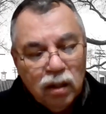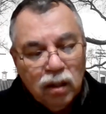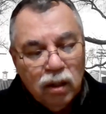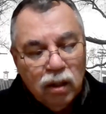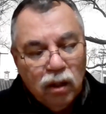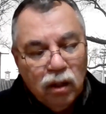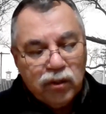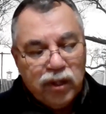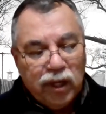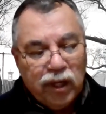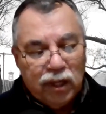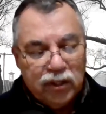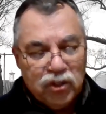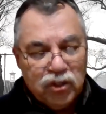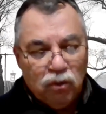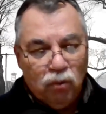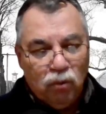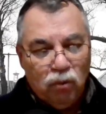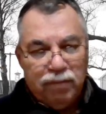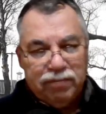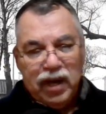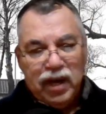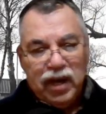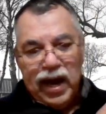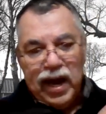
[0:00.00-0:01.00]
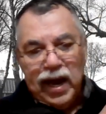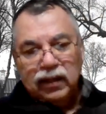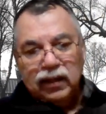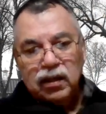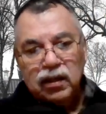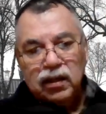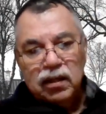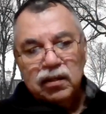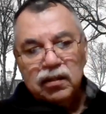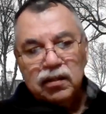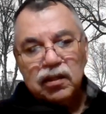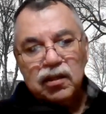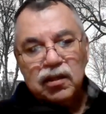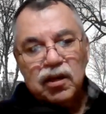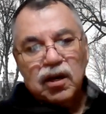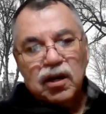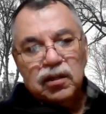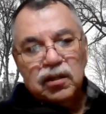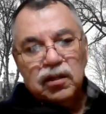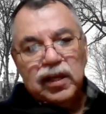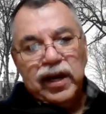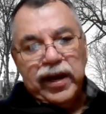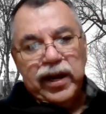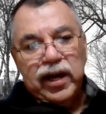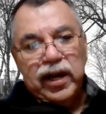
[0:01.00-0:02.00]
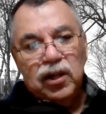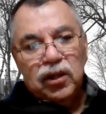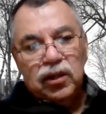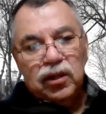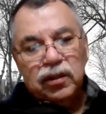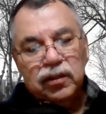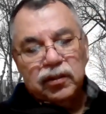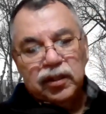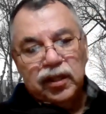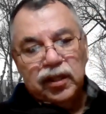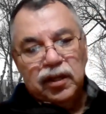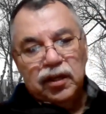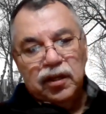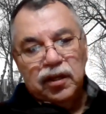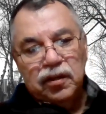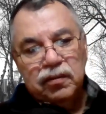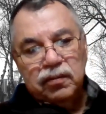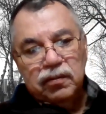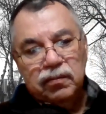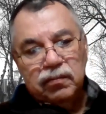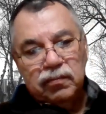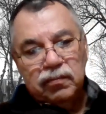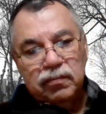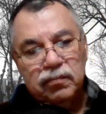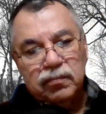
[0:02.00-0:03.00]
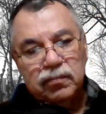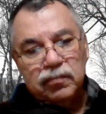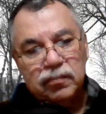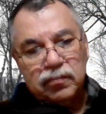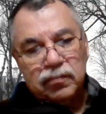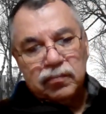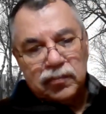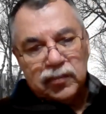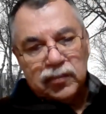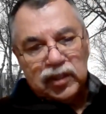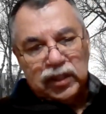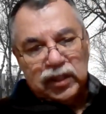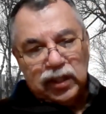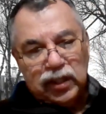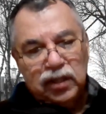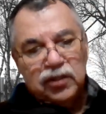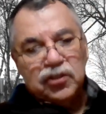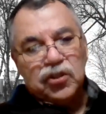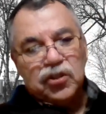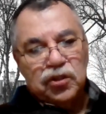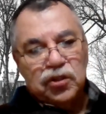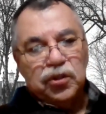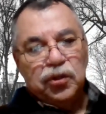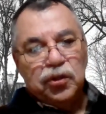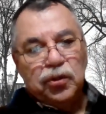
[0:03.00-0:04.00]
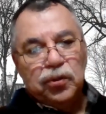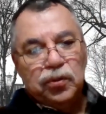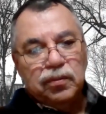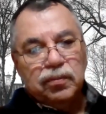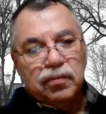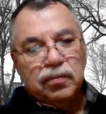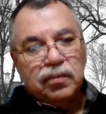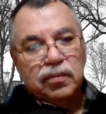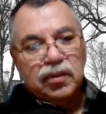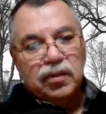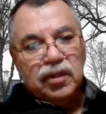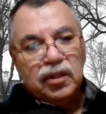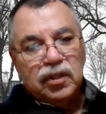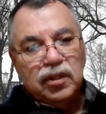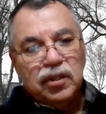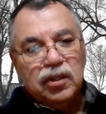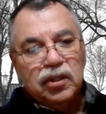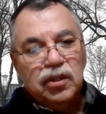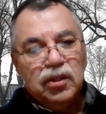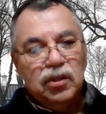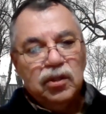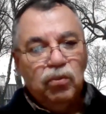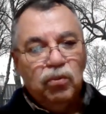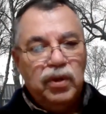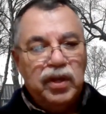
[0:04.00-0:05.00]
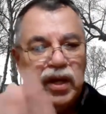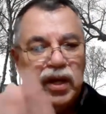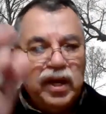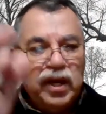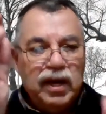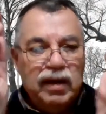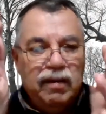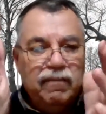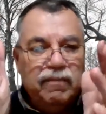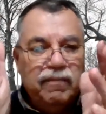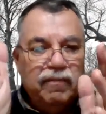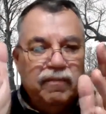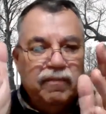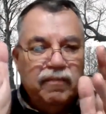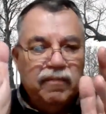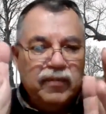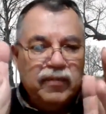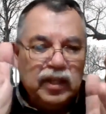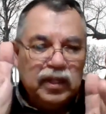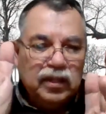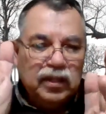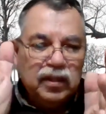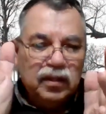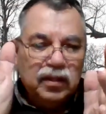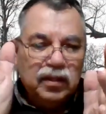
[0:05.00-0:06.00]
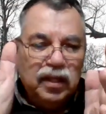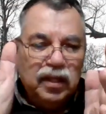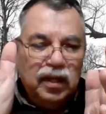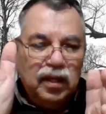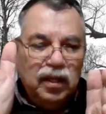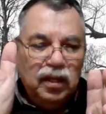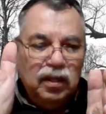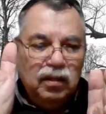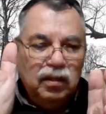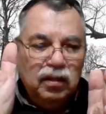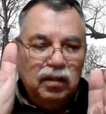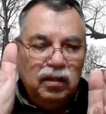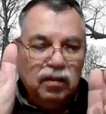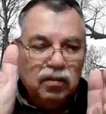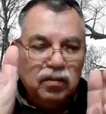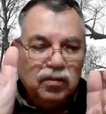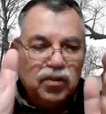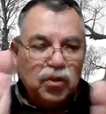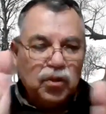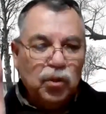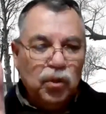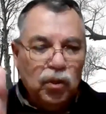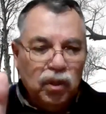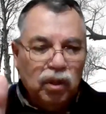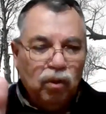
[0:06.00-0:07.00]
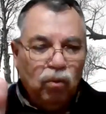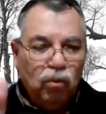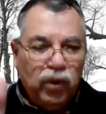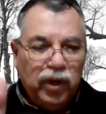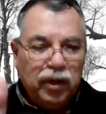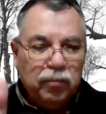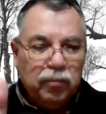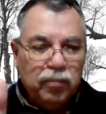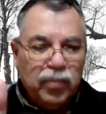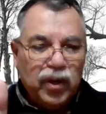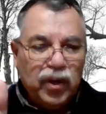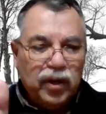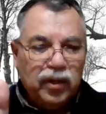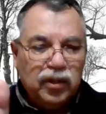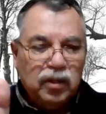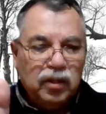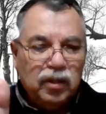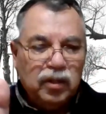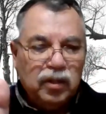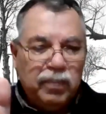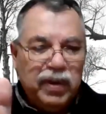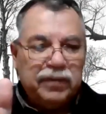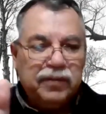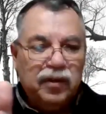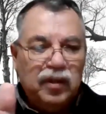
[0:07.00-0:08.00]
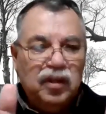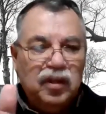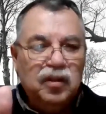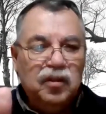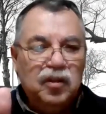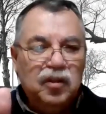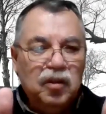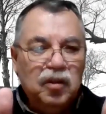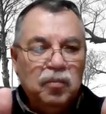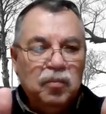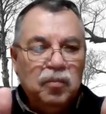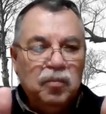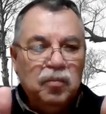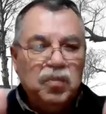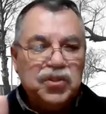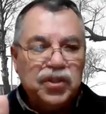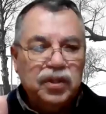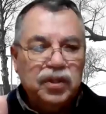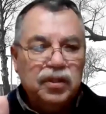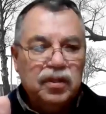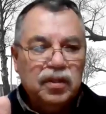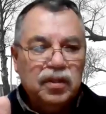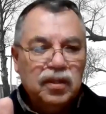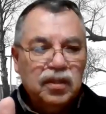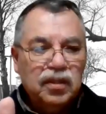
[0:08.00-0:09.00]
okay, so we've got Carlisle Indian Institute. We have the school at Wittenberg, the Bethany Indian Mission.